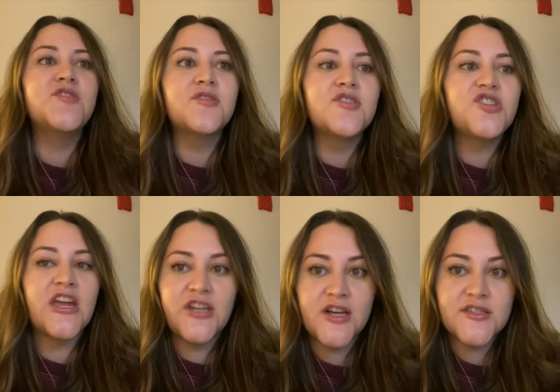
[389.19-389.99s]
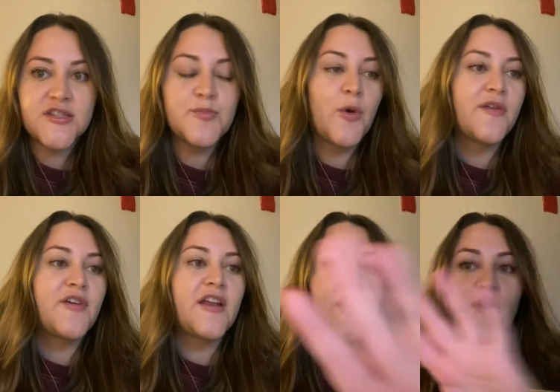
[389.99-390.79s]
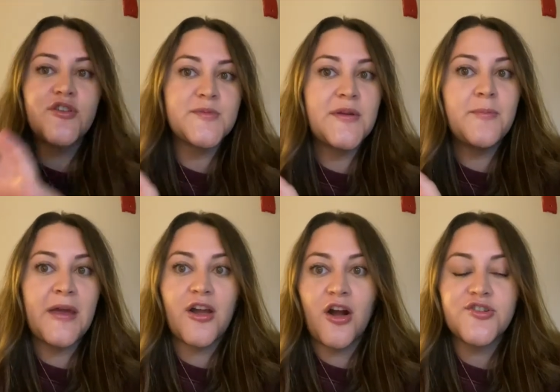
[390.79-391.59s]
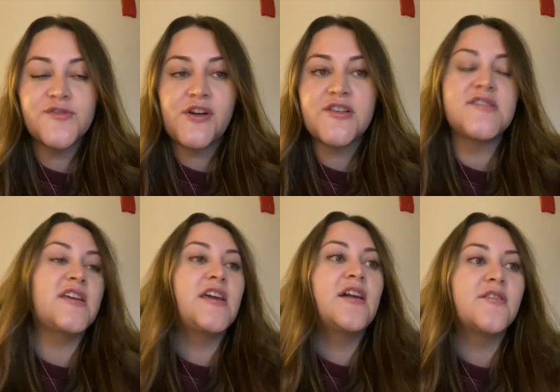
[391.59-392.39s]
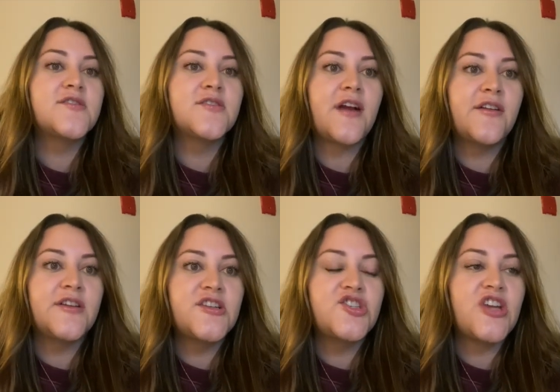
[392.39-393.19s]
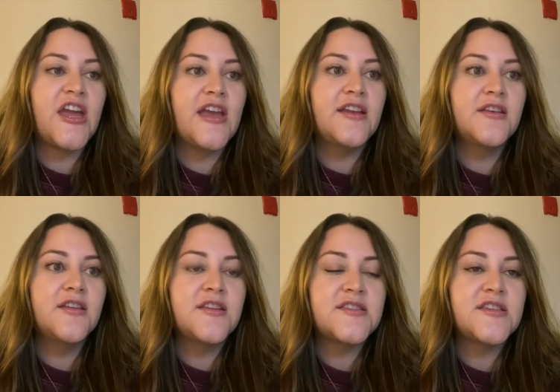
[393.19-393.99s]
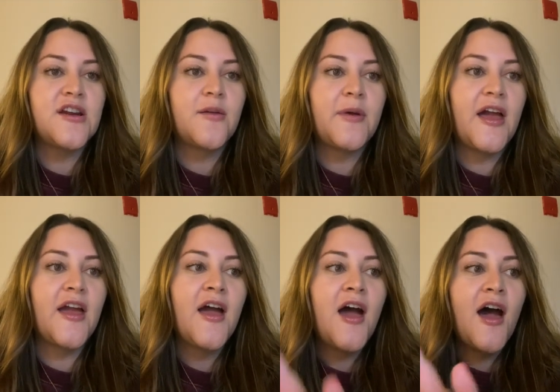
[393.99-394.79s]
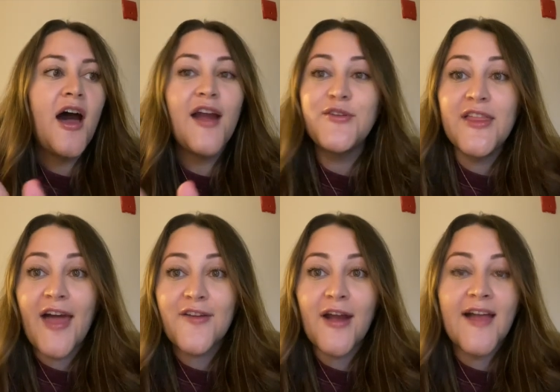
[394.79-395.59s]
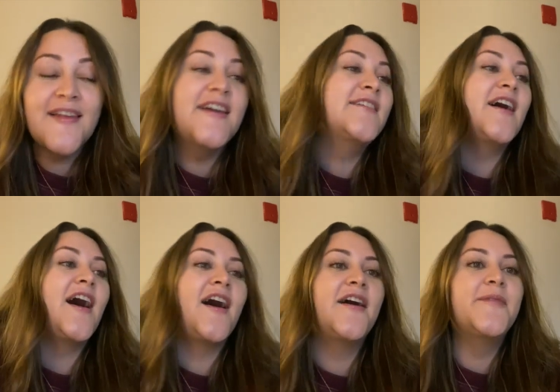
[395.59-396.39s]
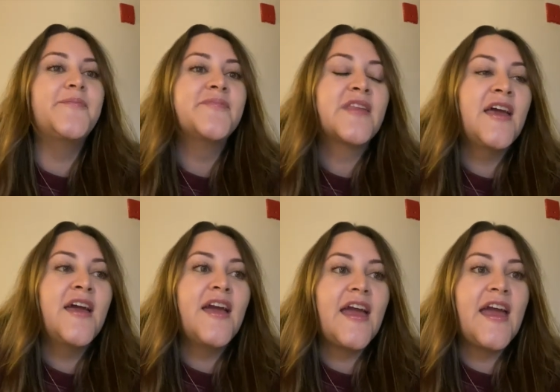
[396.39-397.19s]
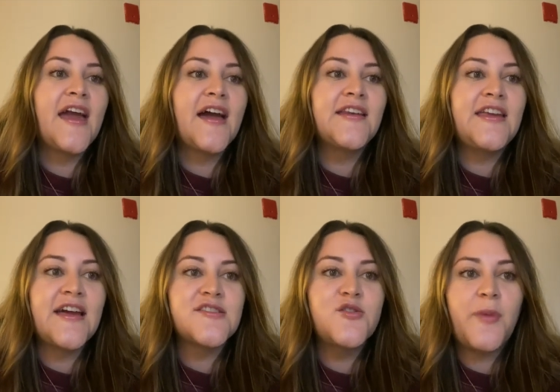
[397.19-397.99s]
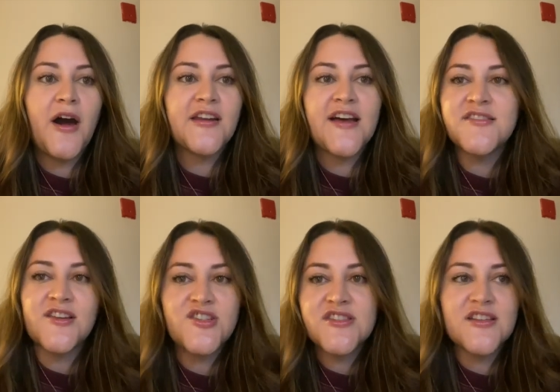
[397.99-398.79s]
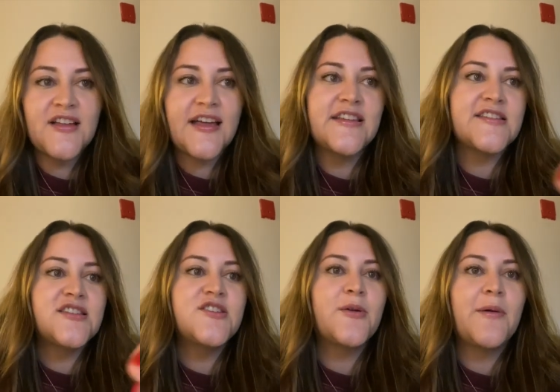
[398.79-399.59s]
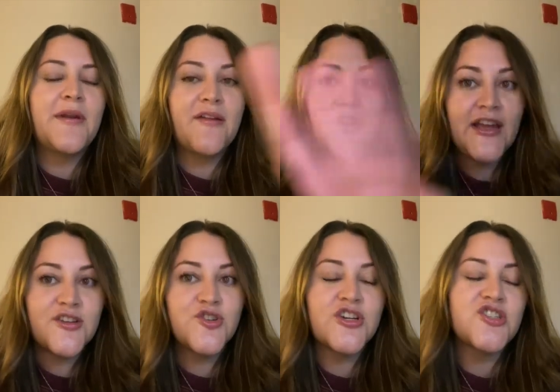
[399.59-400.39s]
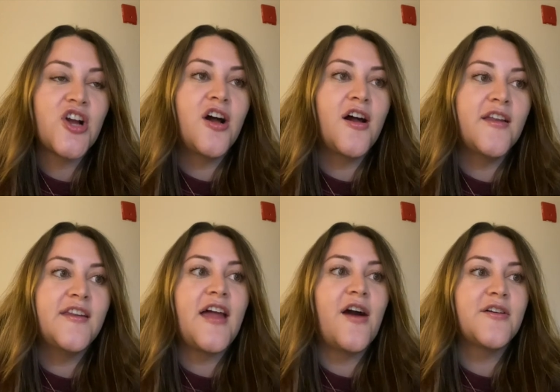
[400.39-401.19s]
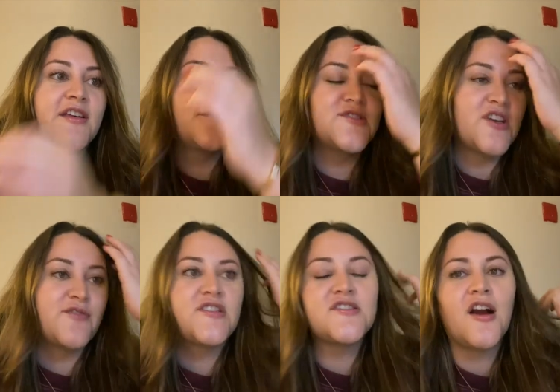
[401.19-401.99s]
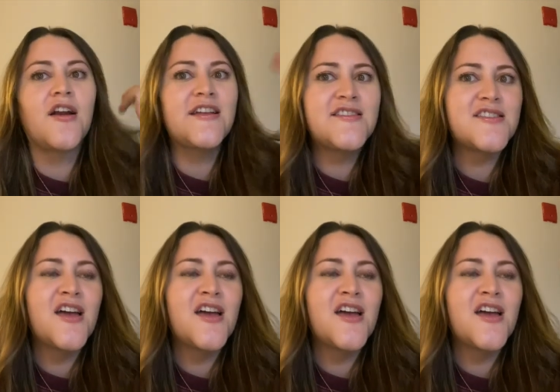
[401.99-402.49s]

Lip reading: Shane Dawson's boyfriend. I know there's been a big controversy surrounding Shane this year, but I really like Ryland. And he has a new podcast. I just like listened to it whenever he had Trisha on, and now it was Jeffree Star. And it's